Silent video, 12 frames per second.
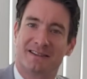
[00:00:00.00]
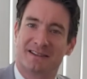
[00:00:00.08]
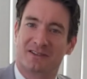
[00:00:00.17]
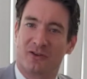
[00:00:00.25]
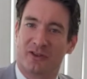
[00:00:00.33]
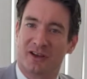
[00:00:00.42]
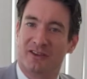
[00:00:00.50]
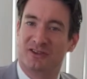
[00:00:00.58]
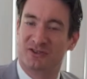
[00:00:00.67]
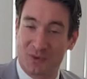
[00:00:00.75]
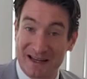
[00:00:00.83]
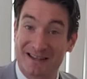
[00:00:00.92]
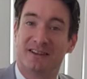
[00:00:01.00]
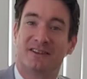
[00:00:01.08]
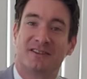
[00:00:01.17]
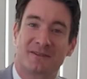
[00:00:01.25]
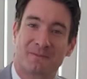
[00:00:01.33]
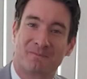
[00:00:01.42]
It's got the
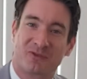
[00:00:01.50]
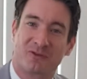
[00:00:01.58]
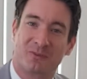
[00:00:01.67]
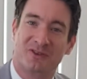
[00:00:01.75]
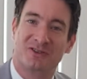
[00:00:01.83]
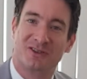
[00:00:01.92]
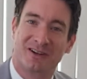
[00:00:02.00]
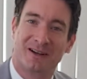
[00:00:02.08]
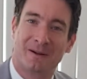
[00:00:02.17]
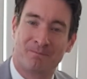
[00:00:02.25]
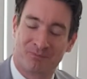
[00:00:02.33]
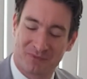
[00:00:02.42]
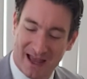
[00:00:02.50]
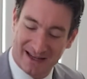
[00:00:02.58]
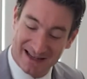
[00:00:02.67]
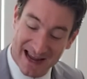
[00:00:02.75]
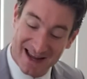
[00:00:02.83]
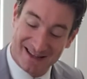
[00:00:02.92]
sweetness from the sugar. I
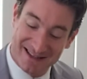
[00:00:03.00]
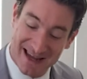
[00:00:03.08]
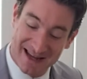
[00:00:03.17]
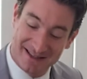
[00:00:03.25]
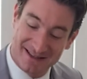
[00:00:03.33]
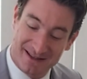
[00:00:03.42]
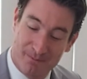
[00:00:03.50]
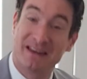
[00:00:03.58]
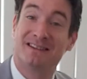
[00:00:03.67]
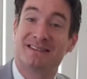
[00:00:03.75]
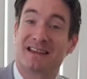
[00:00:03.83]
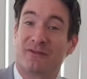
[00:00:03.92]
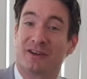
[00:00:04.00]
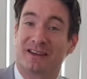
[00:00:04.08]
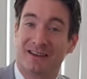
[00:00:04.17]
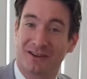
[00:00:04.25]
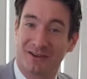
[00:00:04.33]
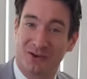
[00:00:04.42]
can taste the mint, having
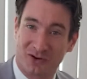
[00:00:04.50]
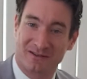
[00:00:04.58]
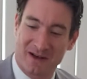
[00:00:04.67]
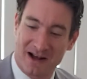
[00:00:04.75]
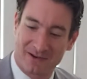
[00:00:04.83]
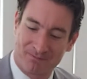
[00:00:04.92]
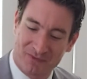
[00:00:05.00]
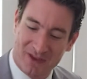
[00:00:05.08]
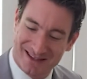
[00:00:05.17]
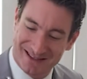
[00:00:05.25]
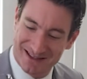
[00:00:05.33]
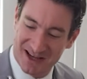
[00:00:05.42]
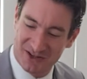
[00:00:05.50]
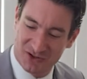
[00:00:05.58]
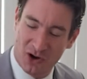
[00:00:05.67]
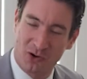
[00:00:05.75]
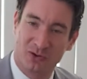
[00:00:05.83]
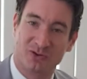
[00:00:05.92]
knocked it about. That's a nice
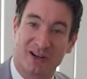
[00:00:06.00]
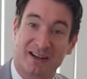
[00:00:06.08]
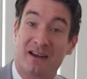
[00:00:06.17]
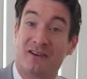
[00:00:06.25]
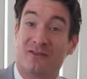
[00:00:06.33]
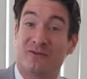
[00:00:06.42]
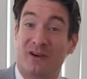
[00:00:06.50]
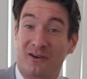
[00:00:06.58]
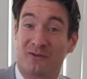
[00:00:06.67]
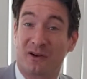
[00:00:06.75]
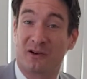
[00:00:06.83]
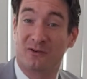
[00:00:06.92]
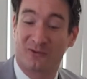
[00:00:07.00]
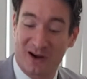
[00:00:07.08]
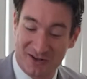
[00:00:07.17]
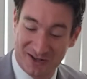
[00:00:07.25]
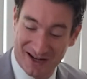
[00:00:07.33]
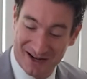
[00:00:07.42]
cold drink. Very, very
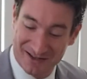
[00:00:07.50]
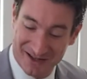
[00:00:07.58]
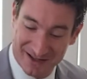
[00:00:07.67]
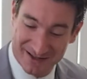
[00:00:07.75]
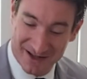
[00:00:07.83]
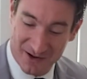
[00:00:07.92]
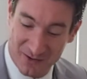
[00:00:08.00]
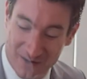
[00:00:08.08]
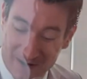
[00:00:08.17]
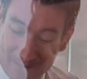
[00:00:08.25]
refreshing, actually. So